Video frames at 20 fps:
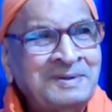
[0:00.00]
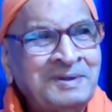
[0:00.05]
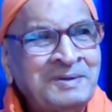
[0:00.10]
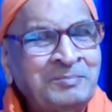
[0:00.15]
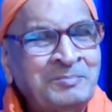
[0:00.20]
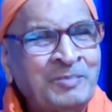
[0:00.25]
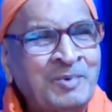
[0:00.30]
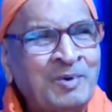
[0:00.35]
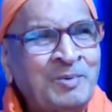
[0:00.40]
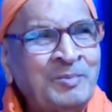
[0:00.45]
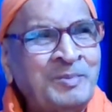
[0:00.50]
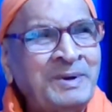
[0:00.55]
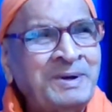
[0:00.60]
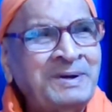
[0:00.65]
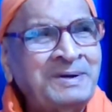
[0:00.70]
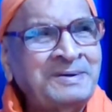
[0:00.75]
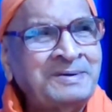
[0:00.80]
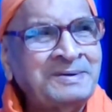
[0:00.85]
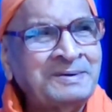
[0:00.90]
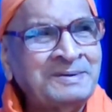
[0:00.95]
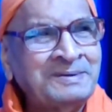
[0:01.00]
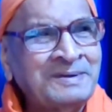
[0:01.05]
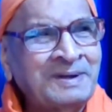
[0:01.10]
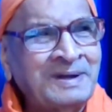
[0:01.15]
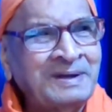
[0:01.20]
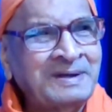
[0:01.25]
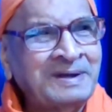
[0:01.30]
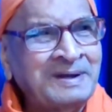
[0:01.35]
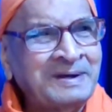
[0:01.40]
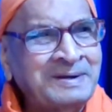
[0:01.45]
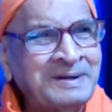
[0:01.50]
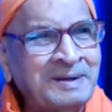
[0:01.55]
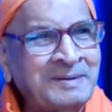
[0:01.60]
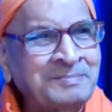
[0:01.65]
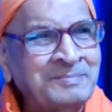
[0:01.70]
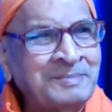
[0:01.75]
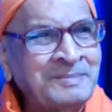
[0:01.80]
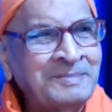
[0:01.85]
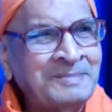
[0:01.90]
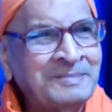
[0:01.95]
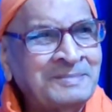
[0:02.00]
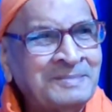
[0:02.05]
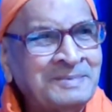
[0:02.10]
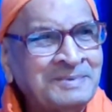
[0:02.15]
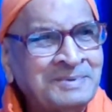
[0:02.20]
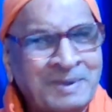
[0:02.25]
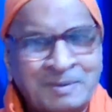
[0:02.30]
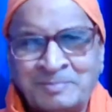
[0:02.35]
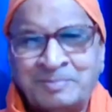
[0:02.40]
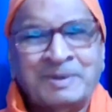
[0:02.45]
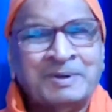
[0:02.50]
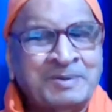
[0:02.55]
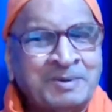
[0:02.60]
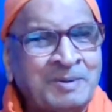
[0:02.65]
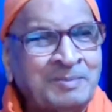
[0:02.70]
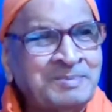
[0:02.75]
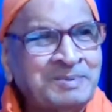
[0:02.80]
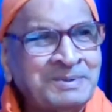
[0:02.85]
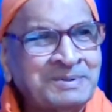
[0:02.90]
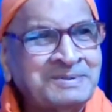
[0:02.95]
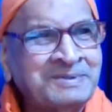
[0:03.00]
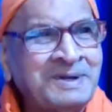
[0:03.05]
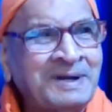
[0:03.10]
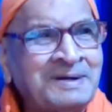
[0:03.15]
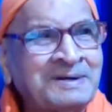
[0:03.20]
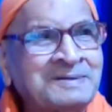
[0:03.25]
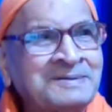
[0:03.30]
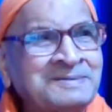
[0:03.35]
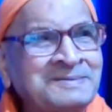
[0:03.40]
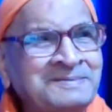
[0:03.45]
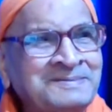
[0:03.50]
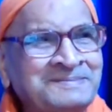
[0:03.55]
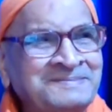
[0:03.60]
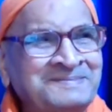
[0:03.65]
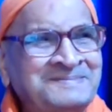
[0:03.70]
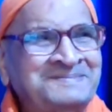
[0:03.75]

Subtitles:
The moment I get up, subject object start.